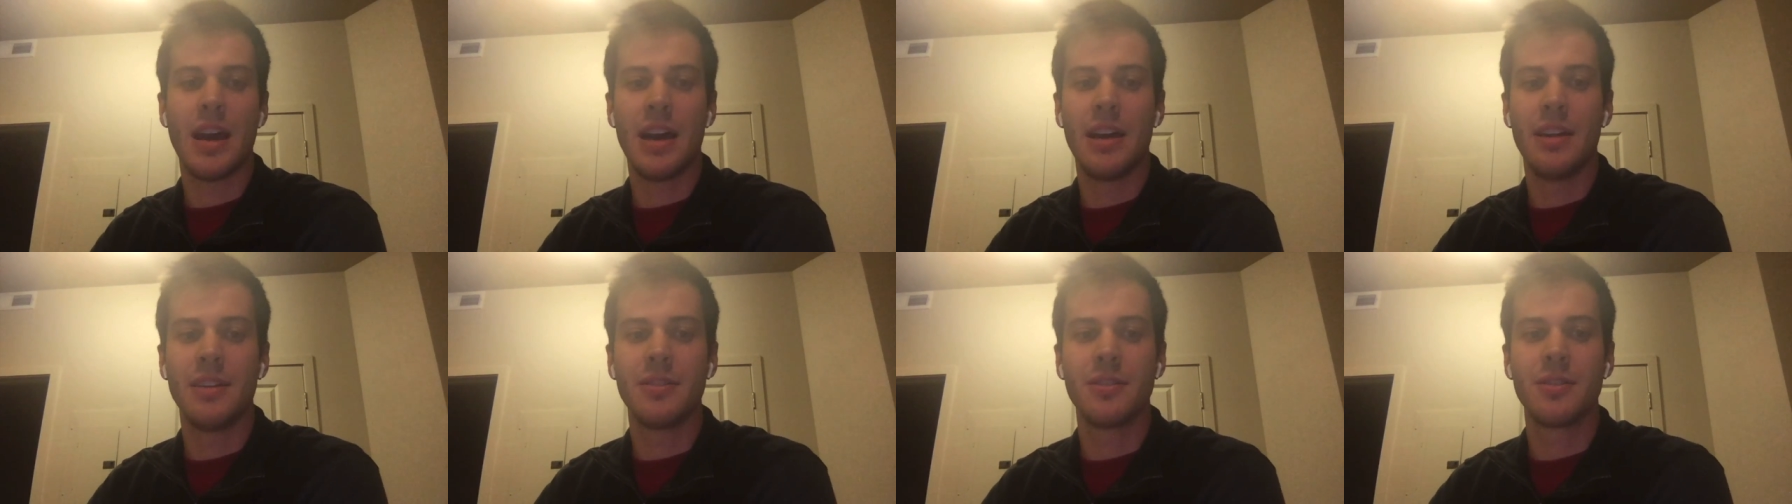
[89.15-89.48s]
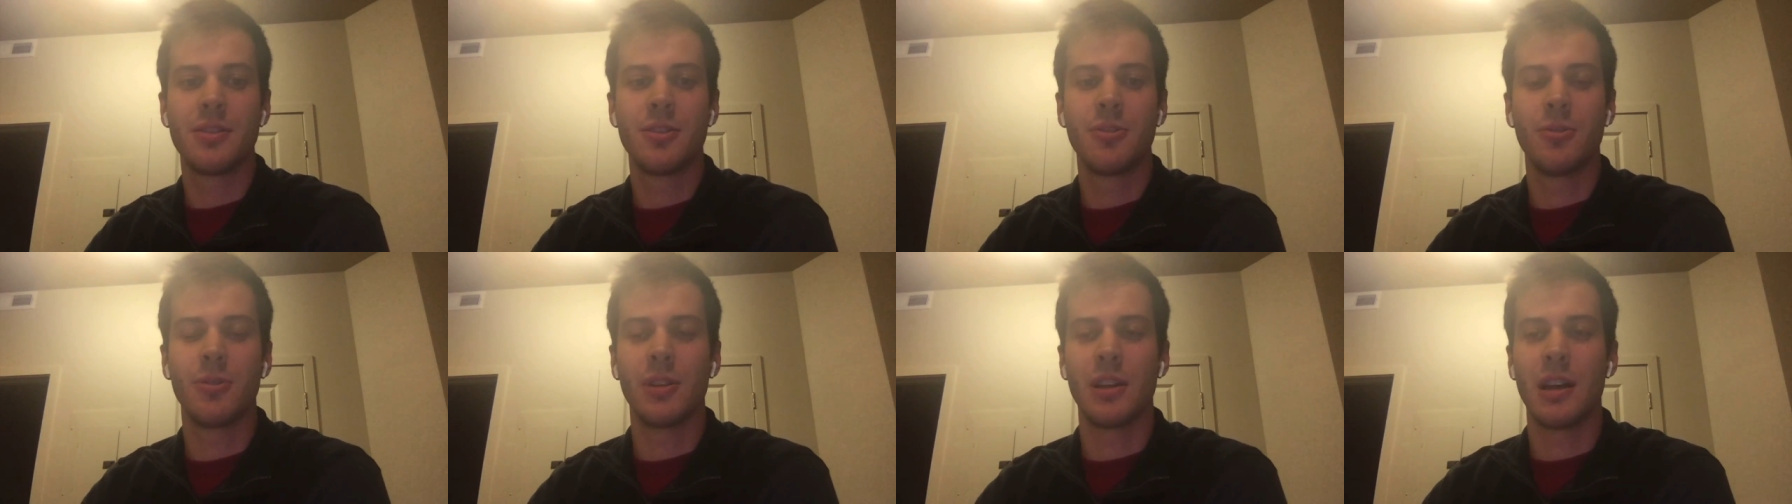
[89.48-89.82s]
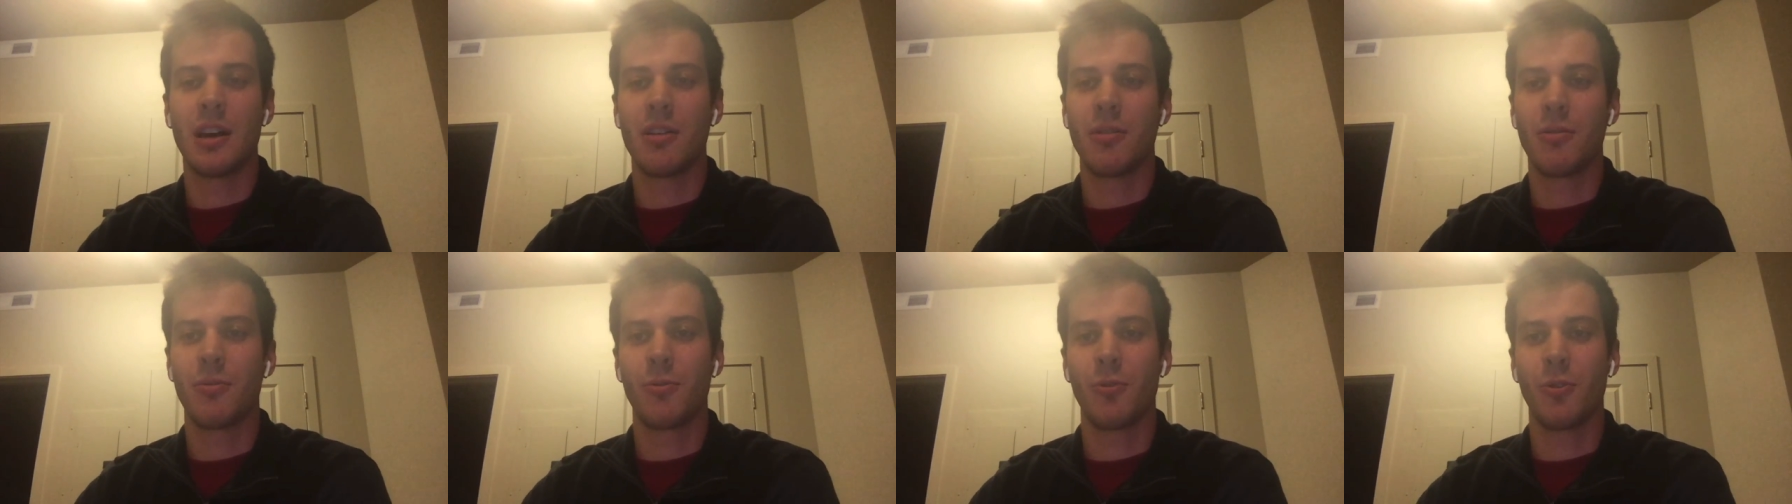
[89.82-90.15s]
ends to
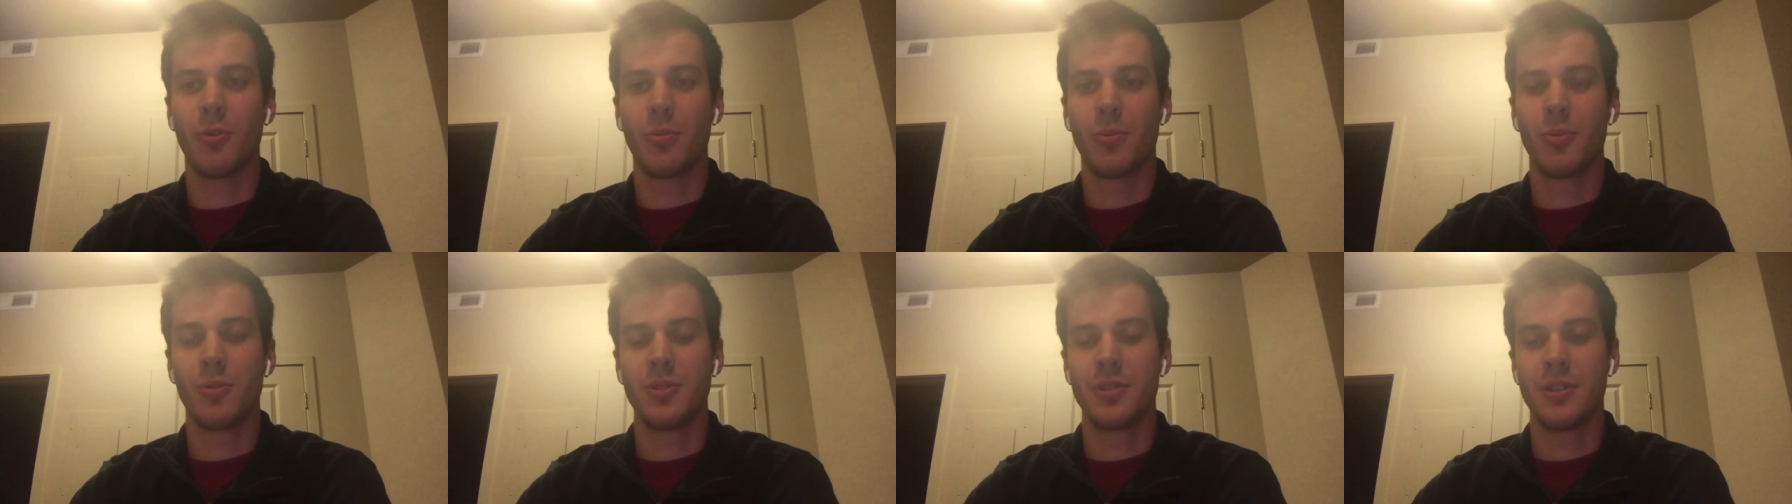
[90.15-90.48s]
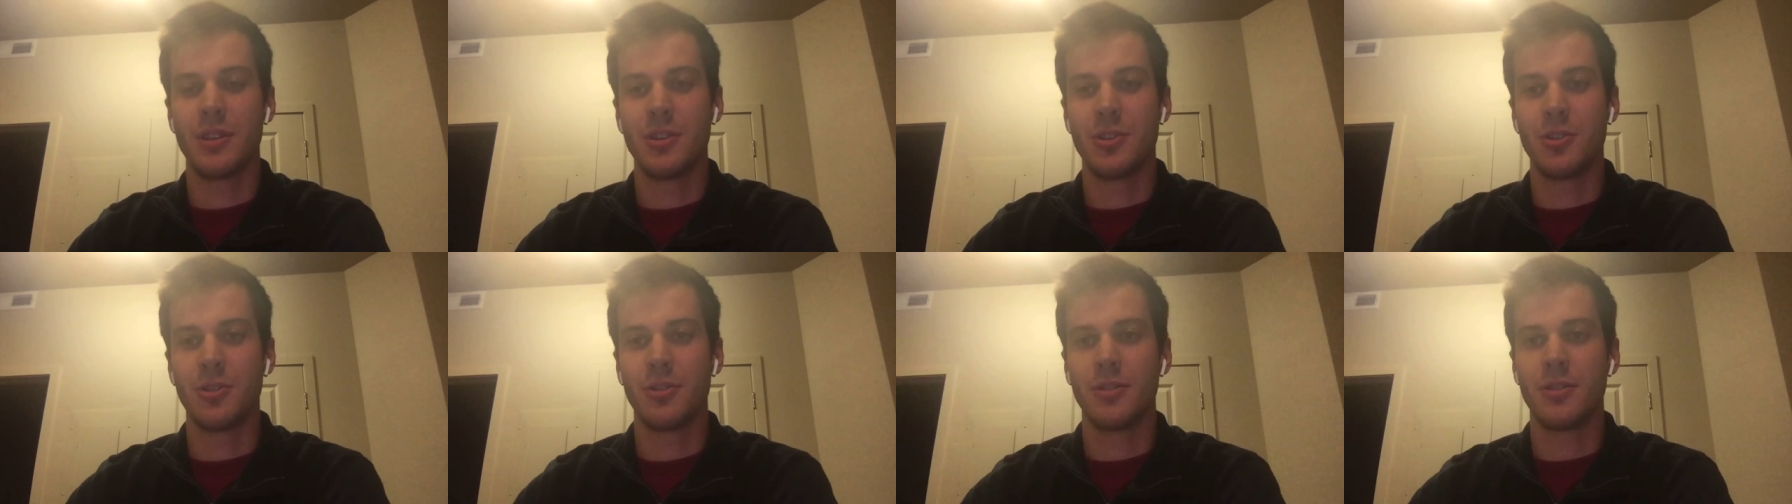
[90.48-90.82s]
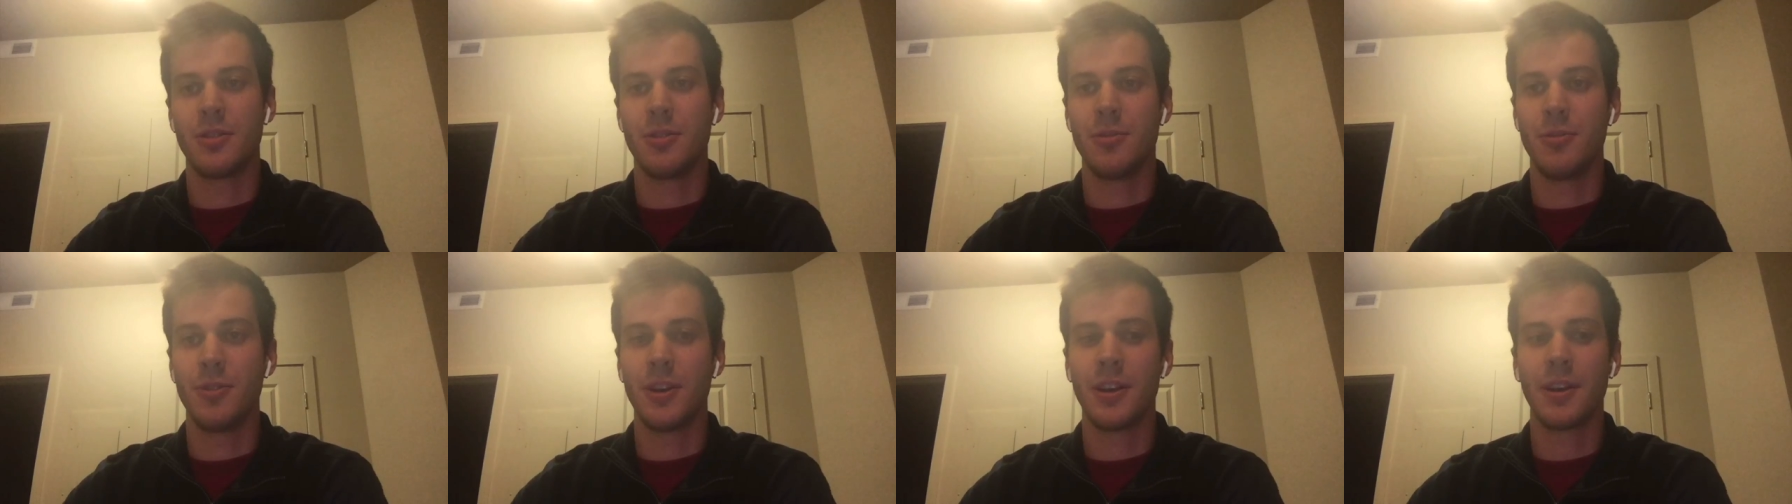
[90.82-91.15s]
allow for precision
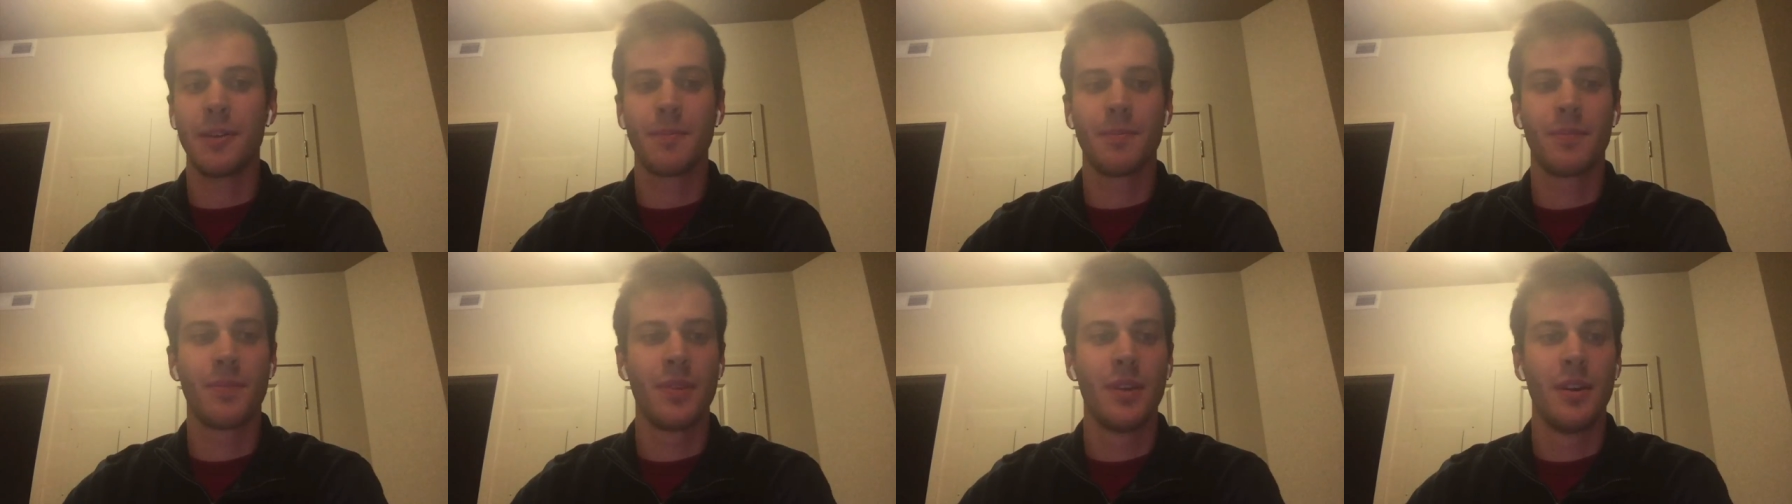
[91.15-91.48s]
tuning,